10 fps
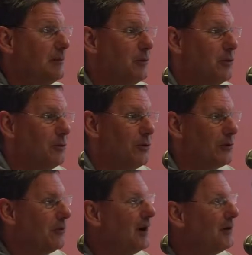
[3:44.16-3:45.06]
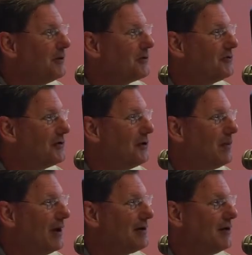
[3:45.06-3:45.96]
oh boy, how long does it go
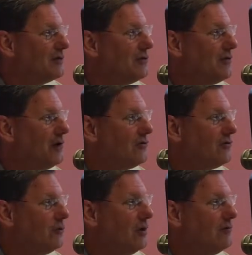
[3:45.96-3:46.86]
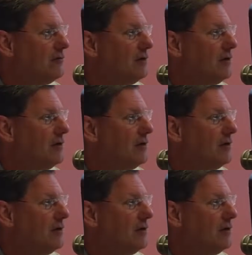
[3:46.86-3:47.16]
back now? 2012?